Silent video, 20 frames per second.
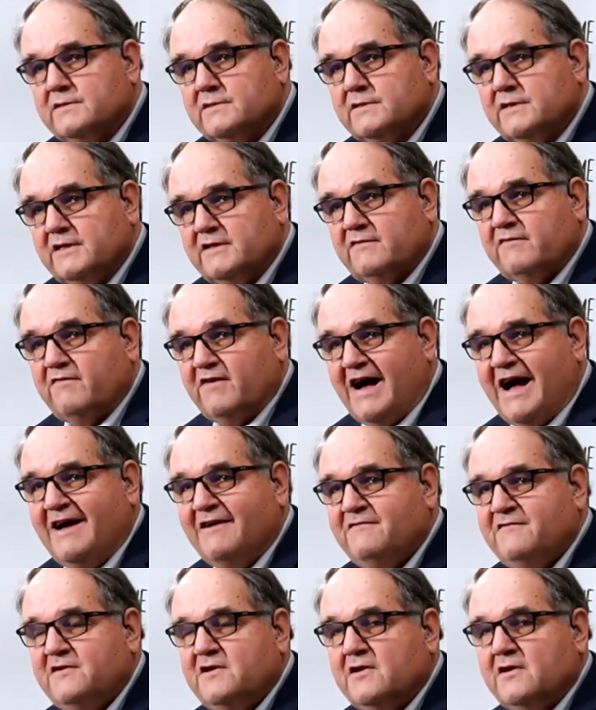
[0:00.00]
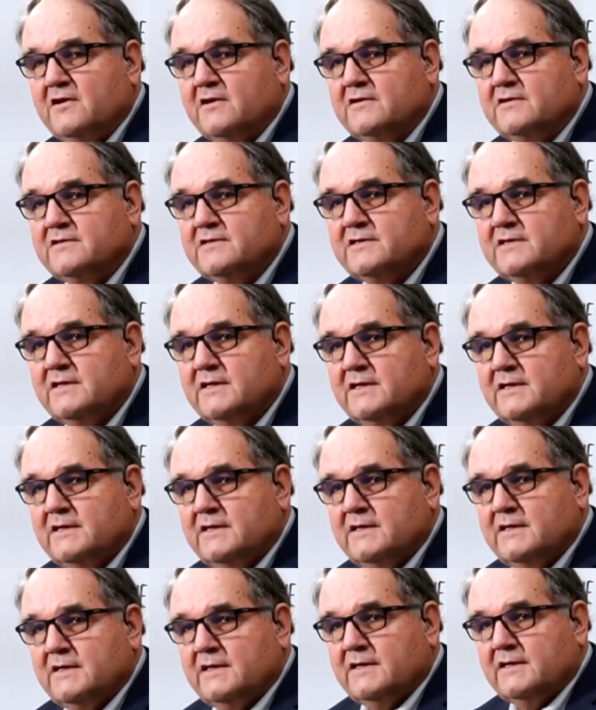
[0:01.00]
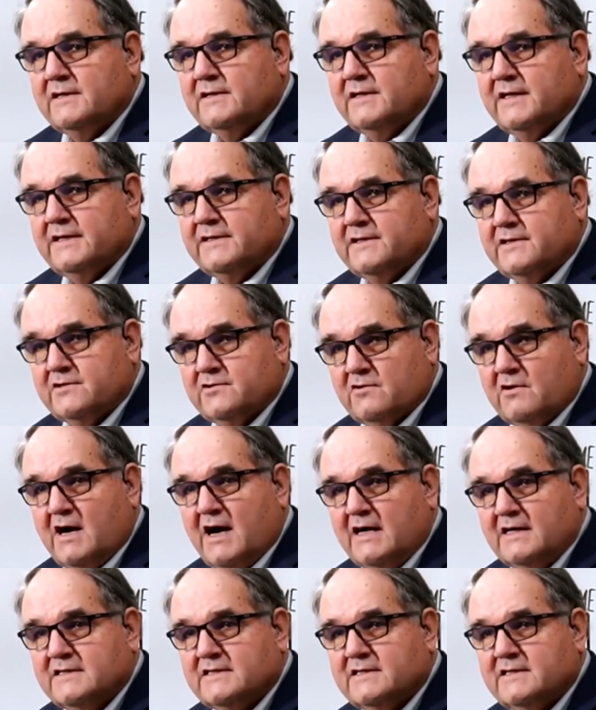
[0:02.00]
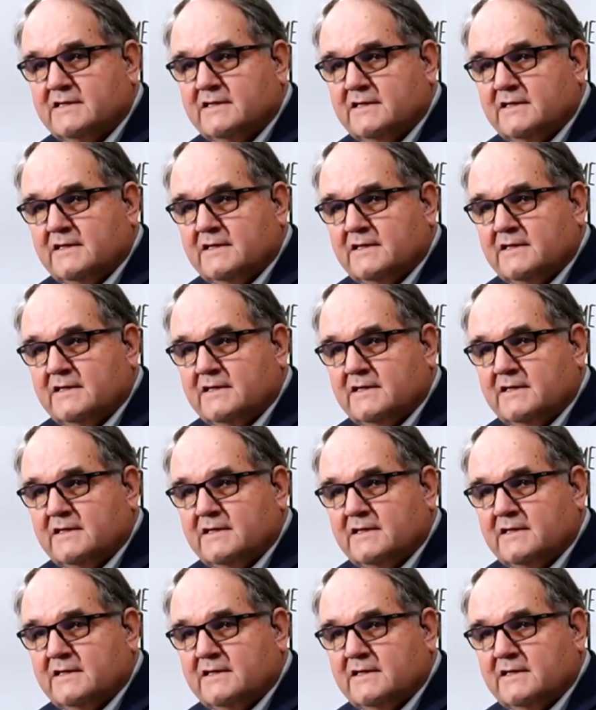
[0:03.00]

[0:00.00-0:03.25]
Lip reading: It's 5 years that the trust